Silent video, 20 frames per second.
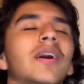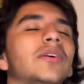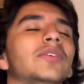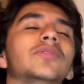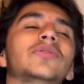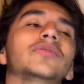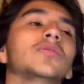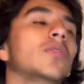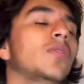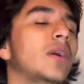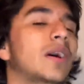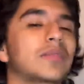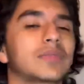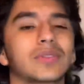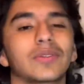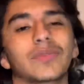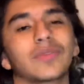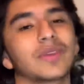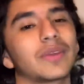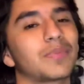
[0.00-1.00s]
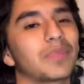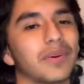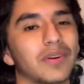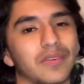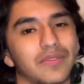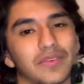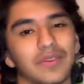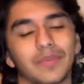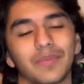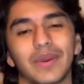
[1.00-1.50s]
so absolutely
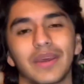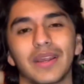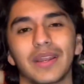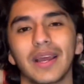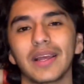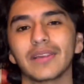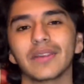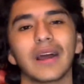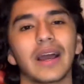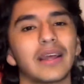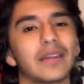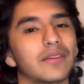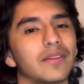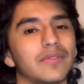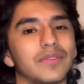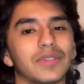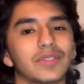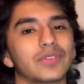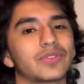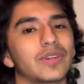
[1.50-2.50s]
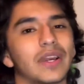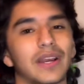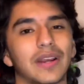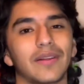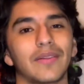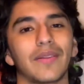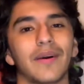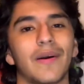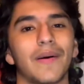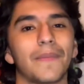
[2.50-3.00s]
perfect, man. I, I love this
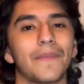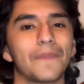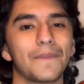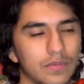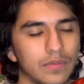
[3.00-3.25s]
track a lot.